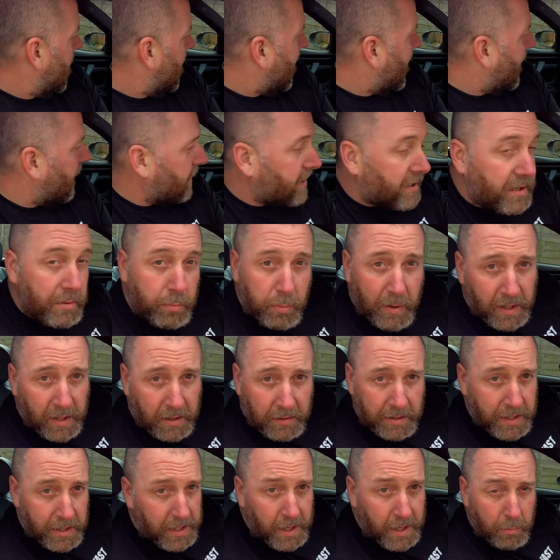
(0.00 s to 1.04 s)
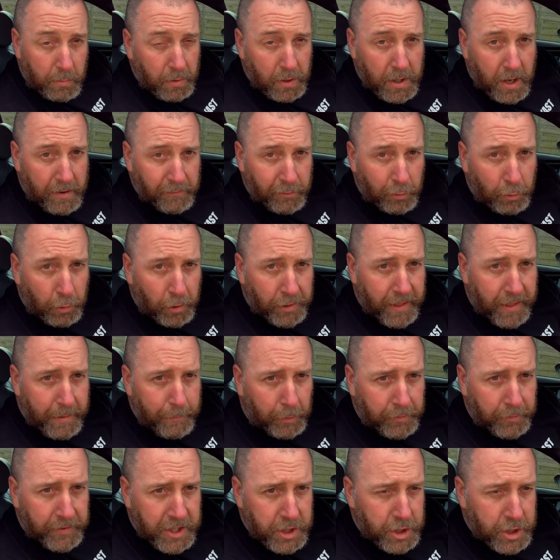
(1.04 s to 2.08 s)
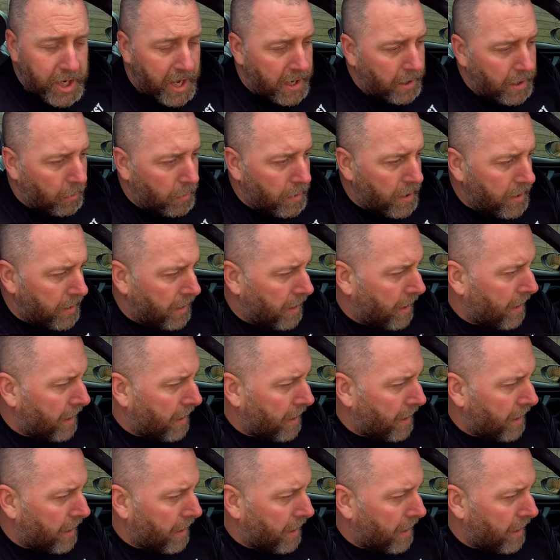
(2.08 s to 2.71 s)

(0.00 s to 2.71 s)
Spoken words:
and we'll, know, we'll cover all of them on this channel,